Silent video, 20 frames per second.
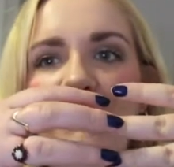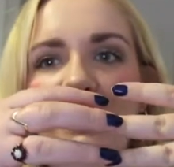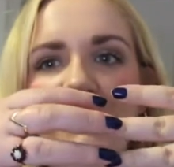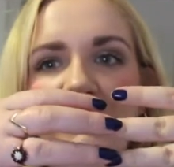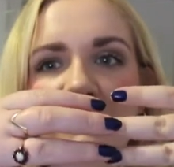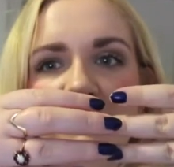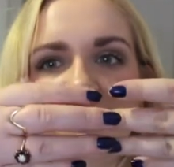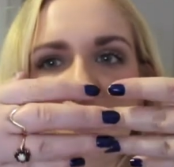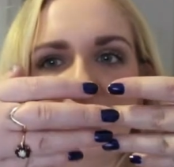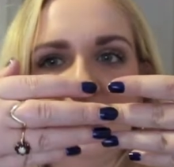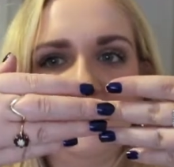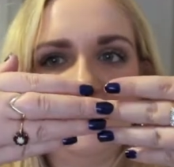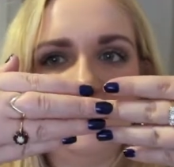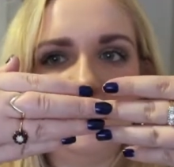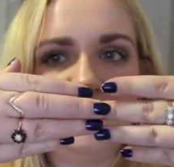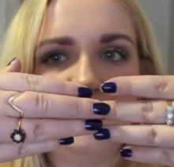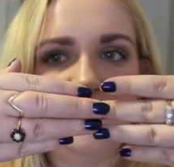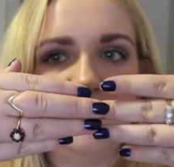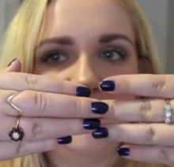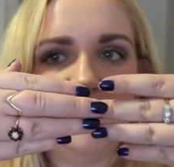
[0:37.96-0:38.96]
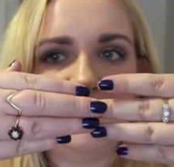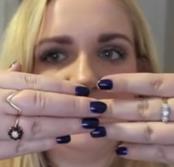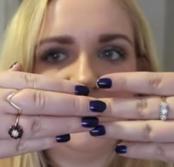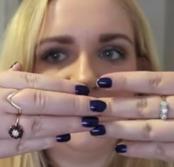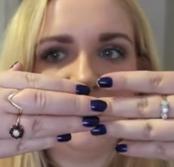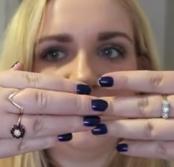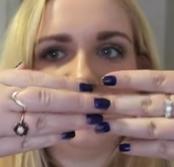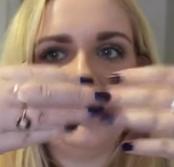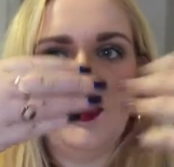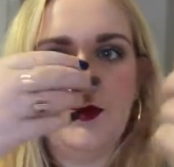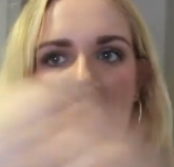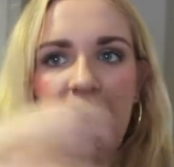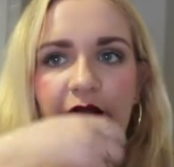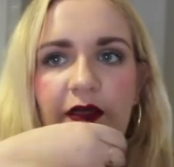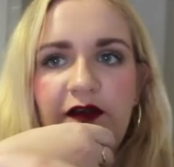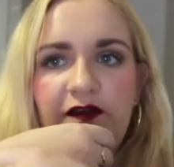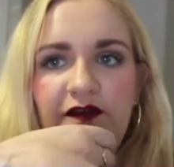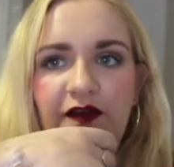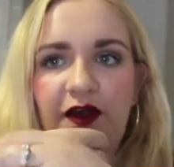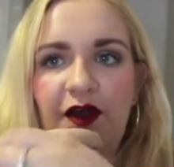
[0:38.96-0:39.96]
rings are just the ones I normally wear,
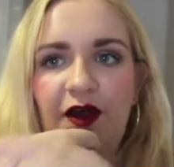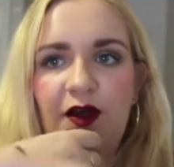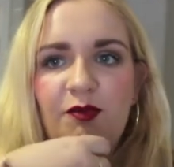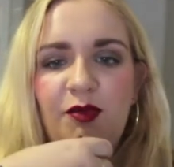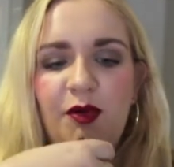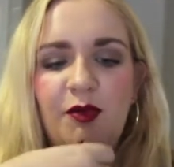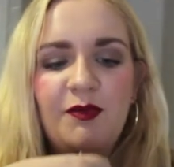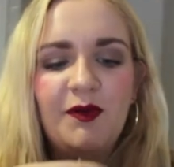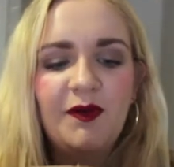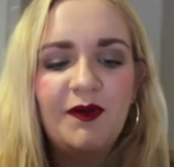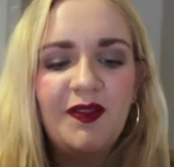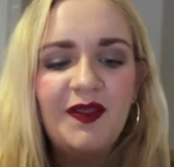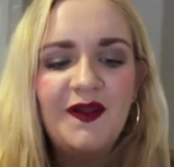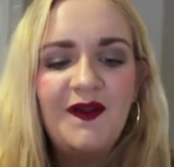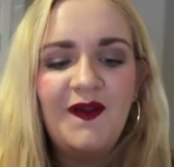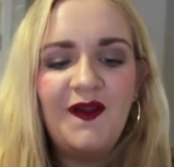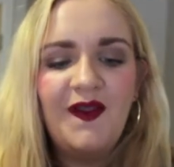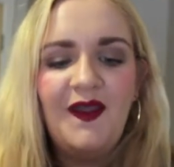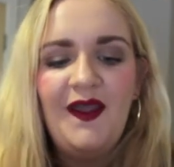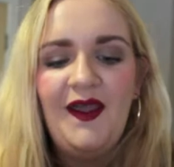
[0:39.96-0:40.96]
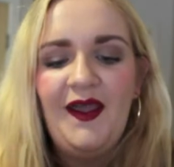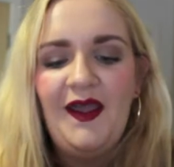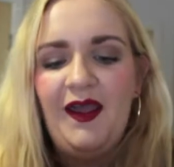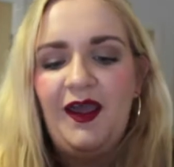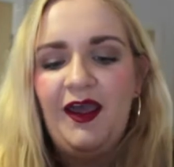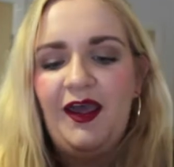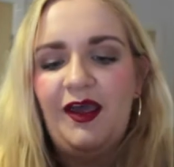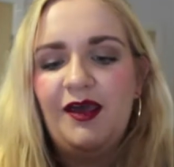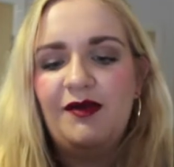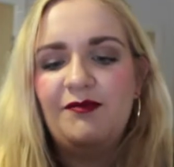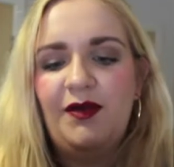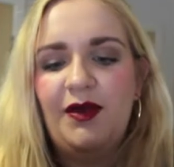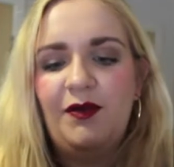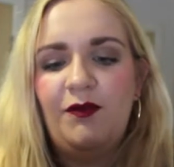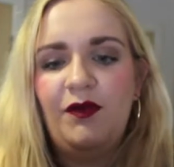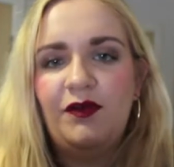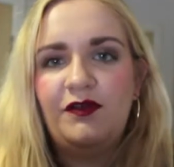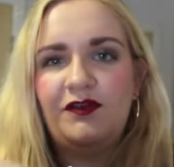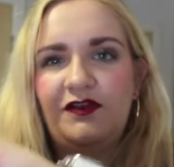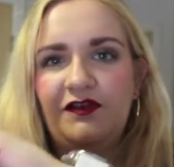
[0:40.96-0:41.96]
that's a hair bubble. My
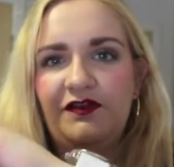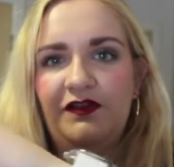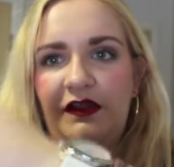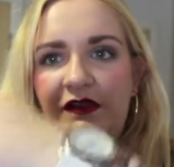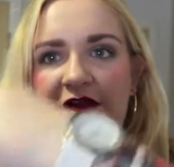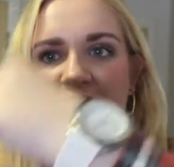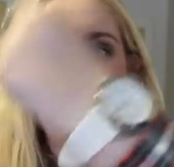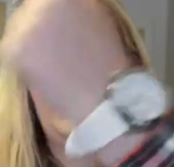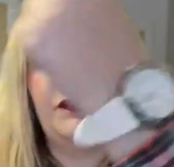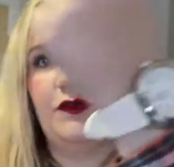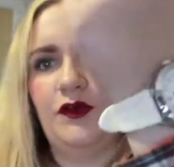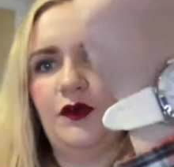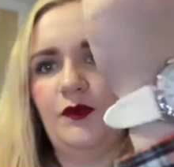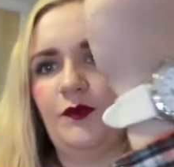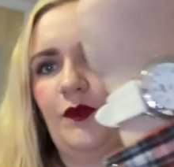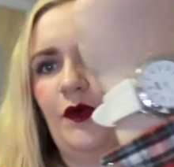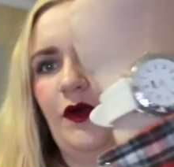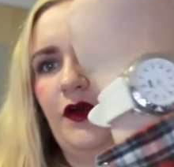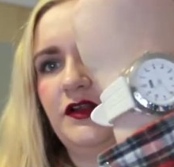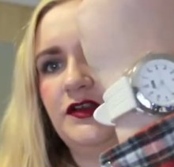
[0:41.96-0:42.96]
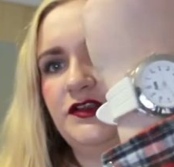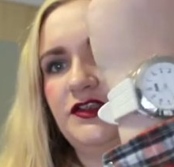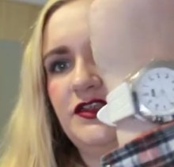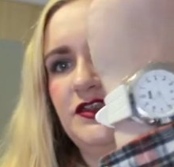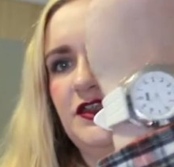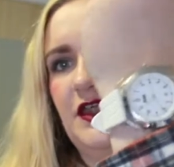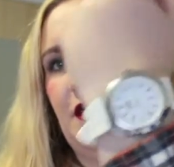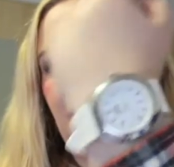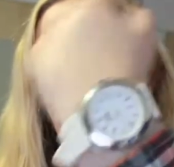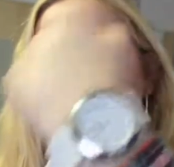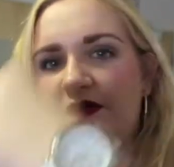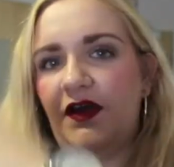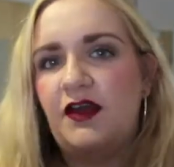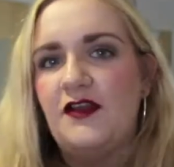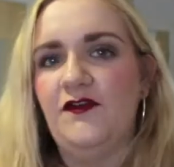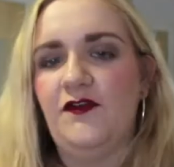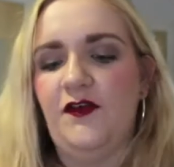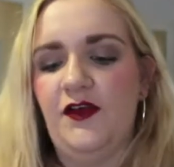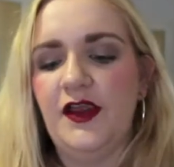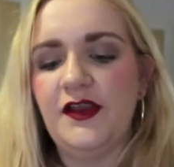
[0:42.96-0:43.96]
watch is this Storm watch that I've
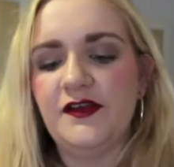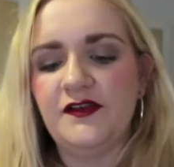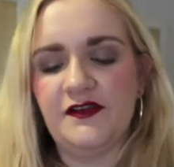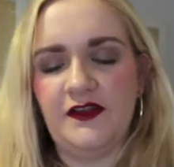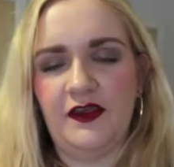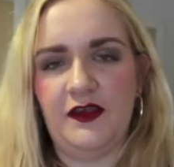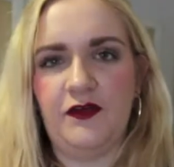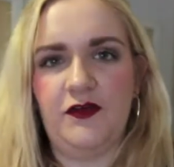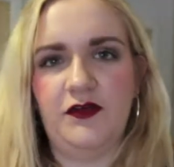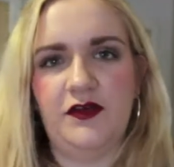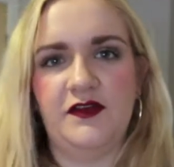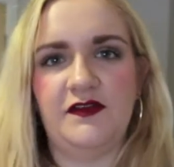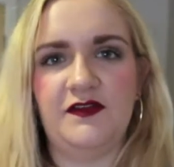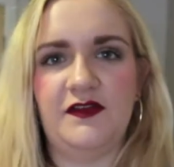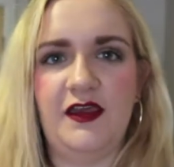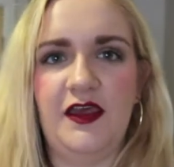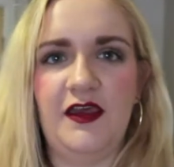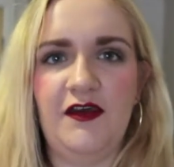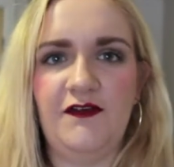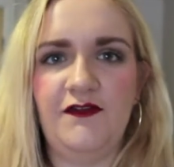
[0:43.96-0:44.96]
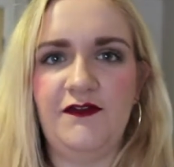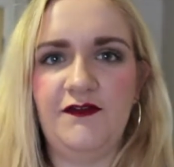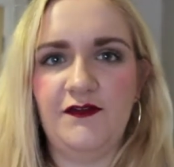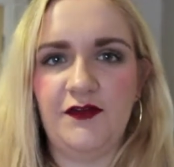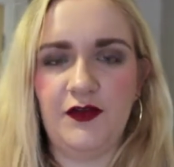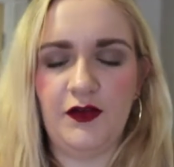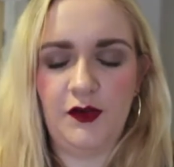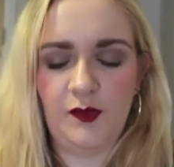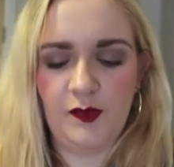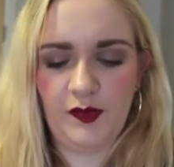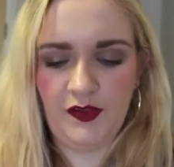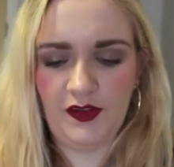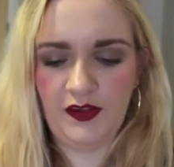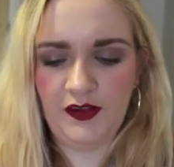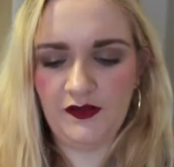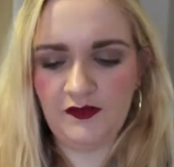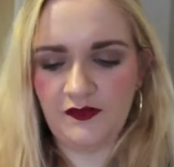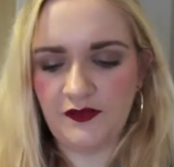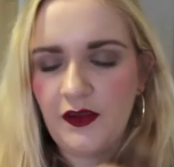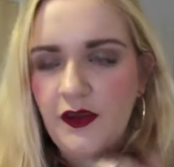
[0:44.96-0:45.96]
had for ages. I got it as a gift a couple of
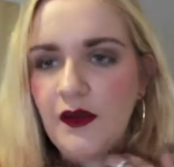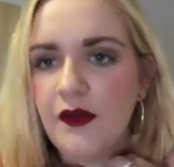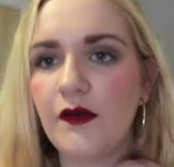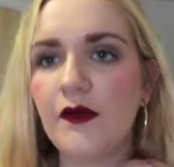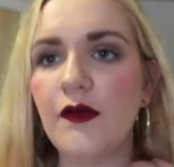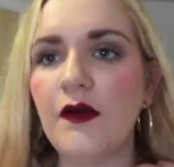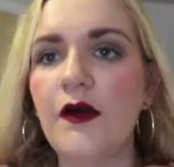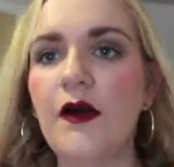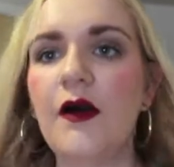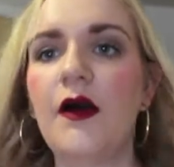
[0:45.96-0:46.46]
years ago.